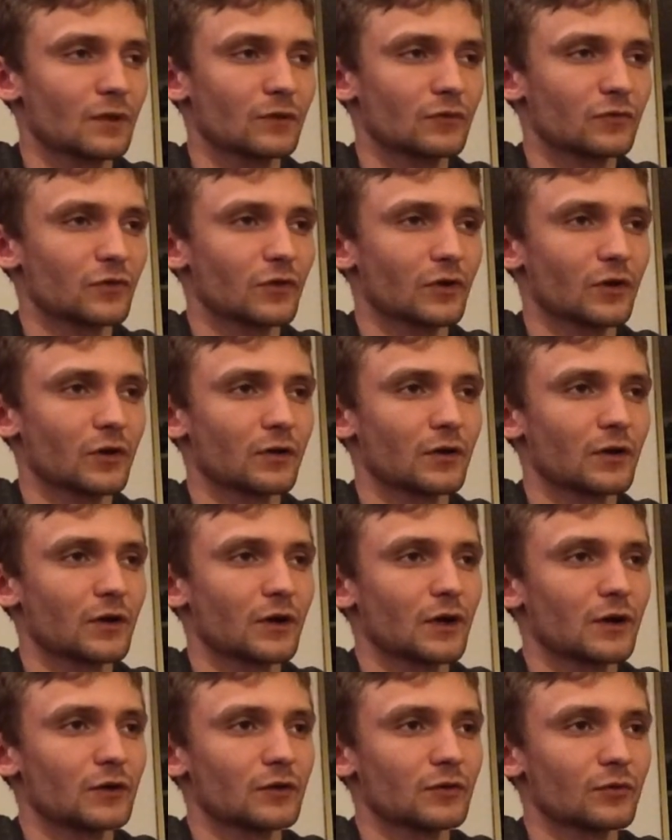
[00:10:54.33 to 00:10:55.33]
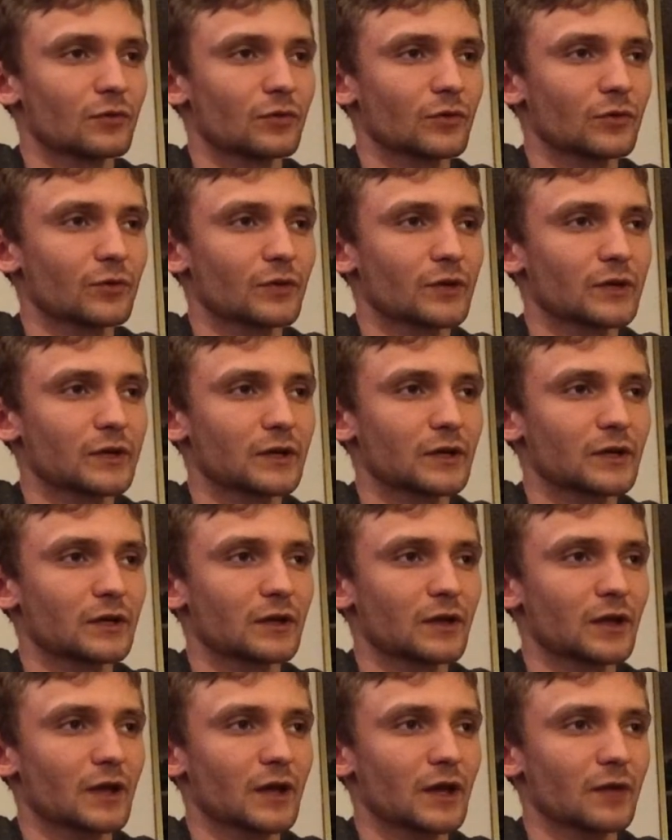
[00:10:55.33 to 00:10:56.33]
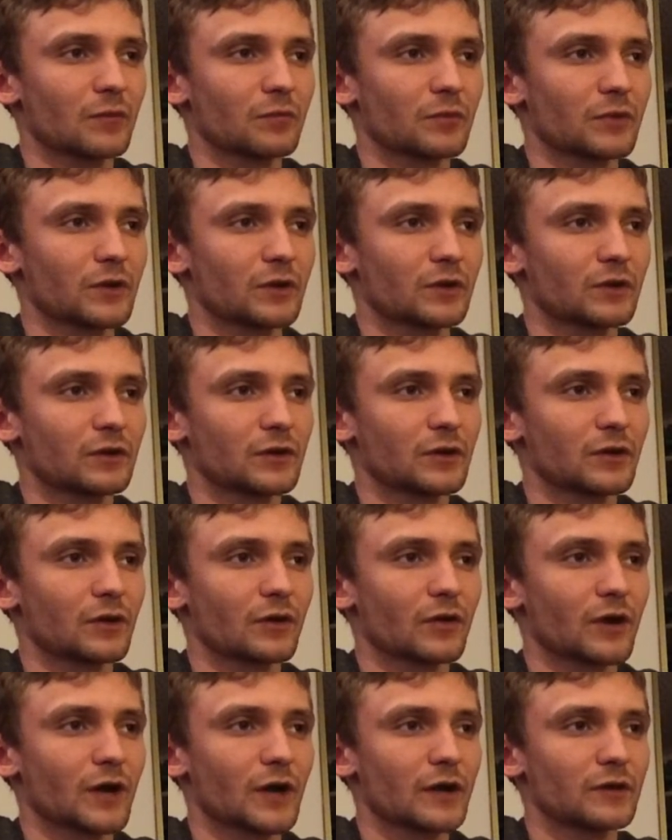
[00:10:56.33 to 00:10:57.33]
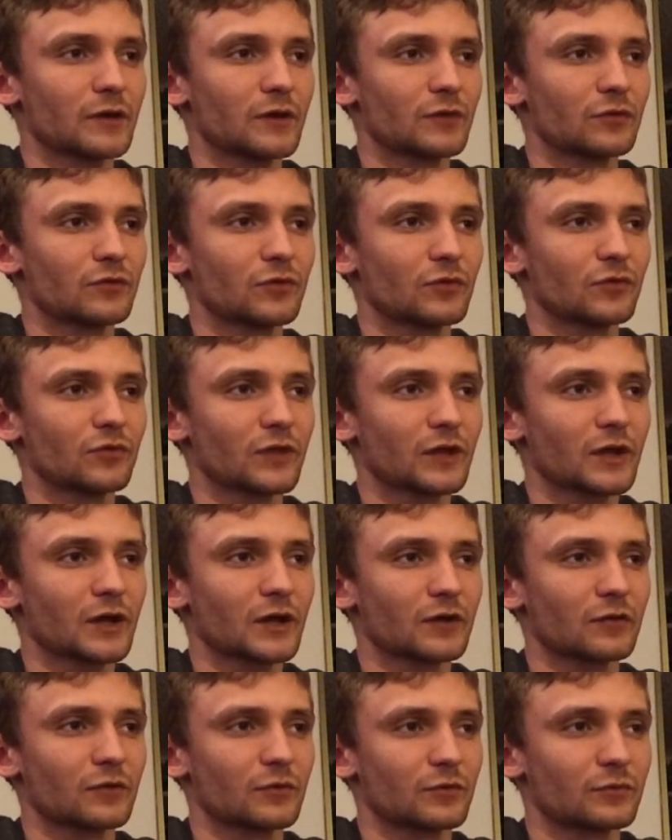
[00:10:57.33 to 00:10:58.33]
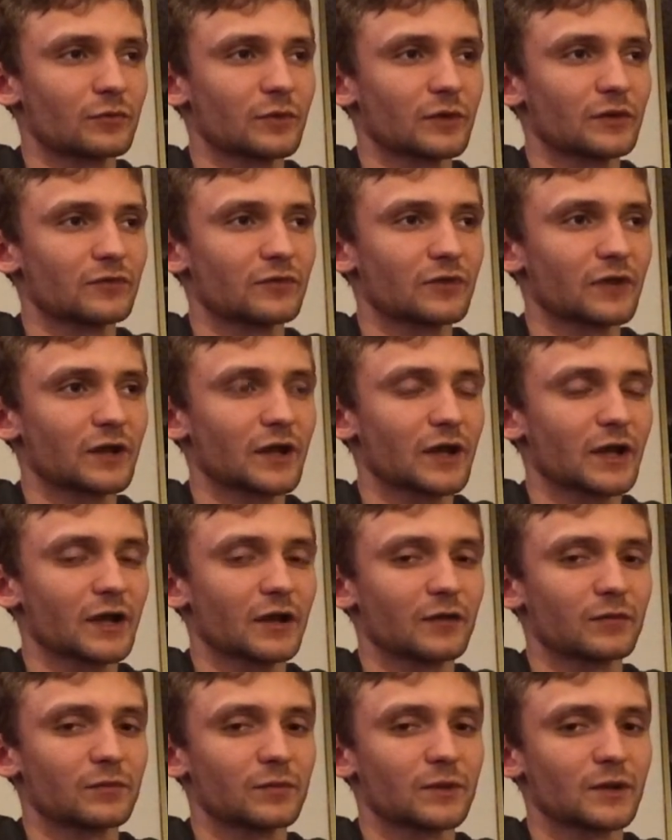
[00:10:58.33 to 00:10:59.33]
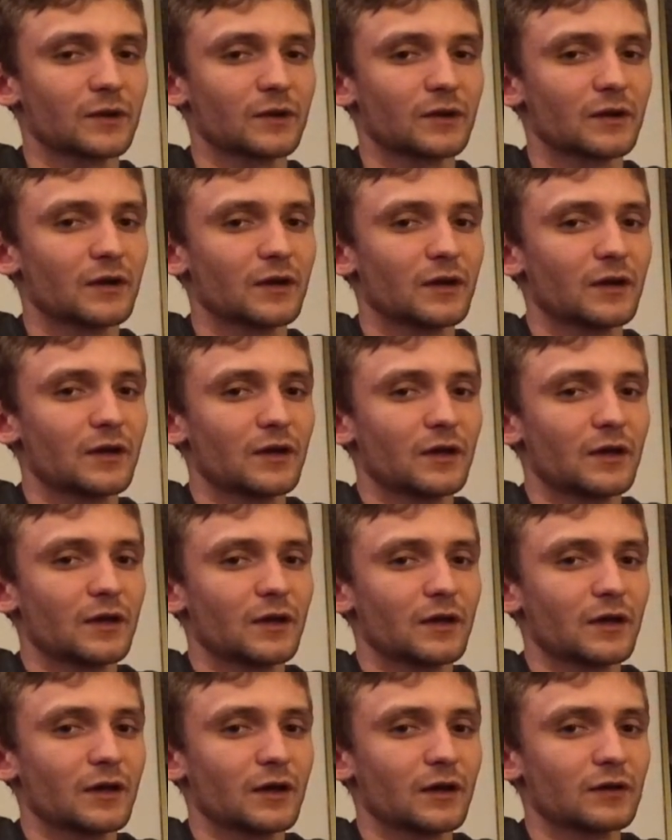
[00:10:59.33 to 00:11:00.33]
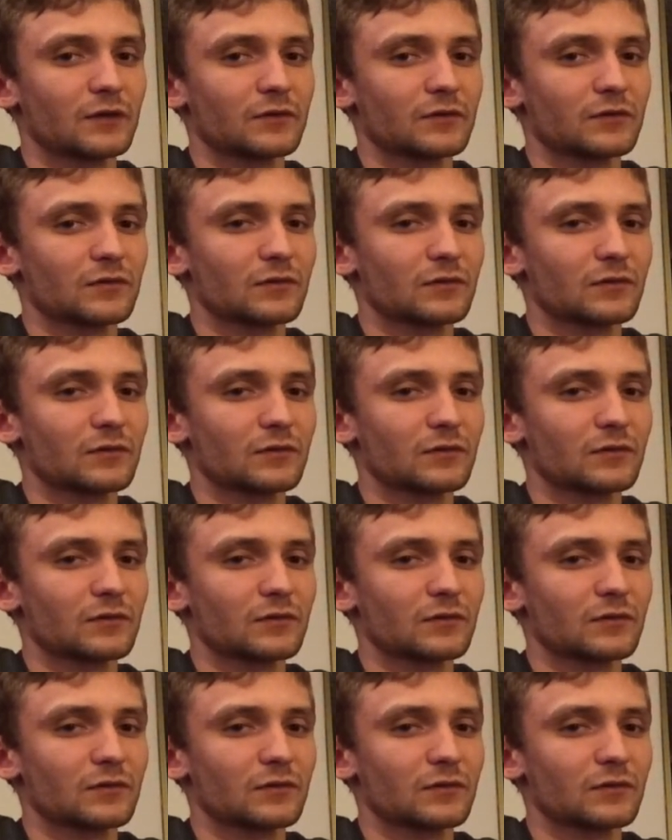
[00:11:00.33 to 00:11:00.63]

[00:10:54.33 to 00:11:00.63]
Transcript: so don't really want to get into that, but you know, I, th- those are the kind of roommates that I had up there, and